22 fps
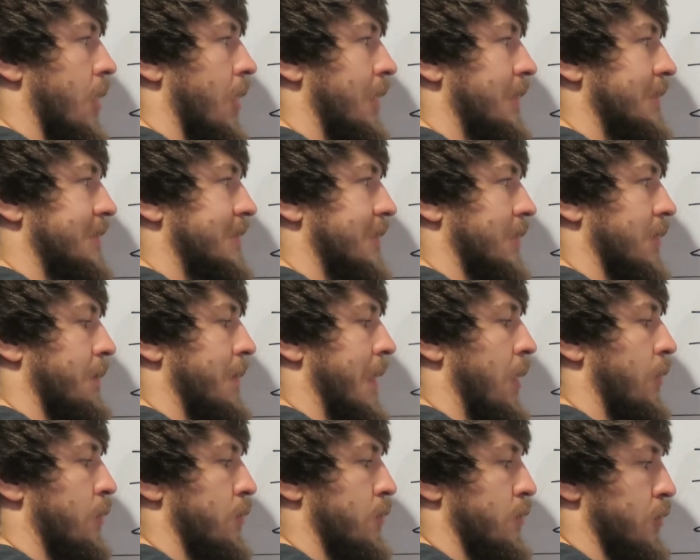until
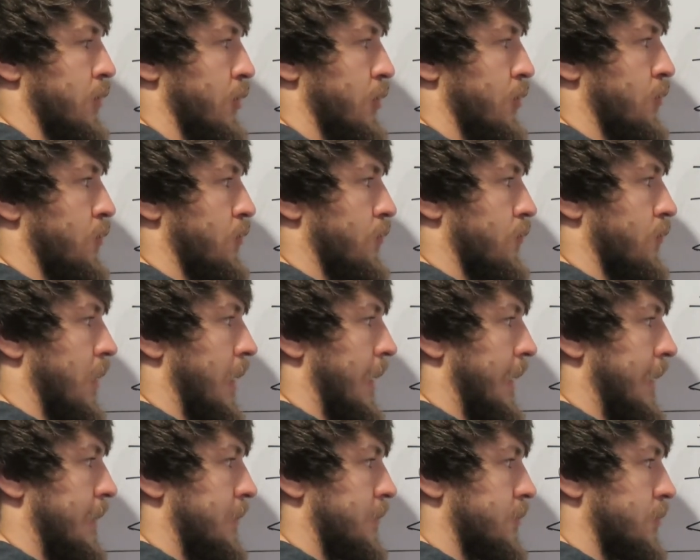about noon,
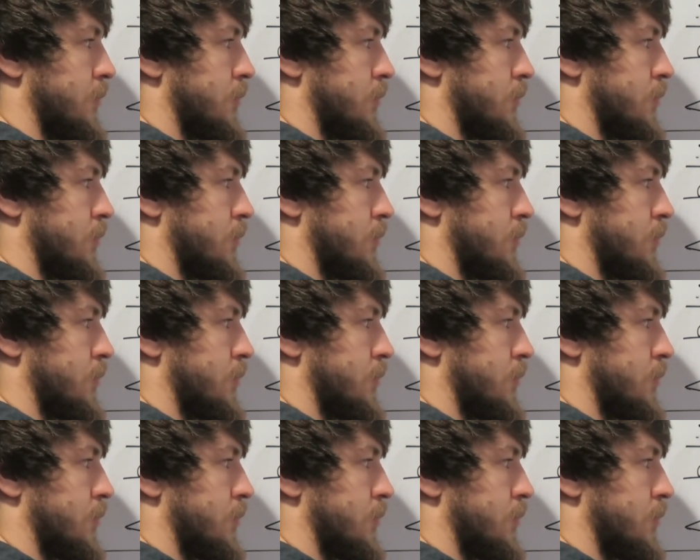right?